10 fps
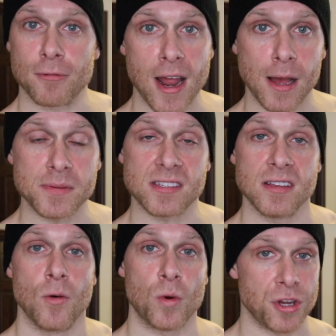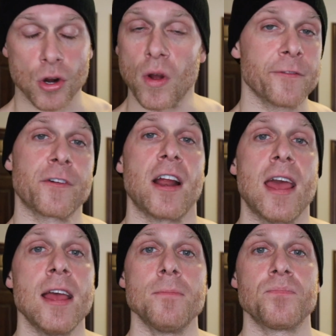reps when you're going for
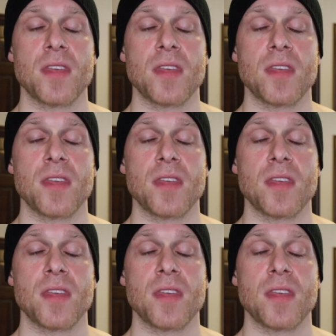eight,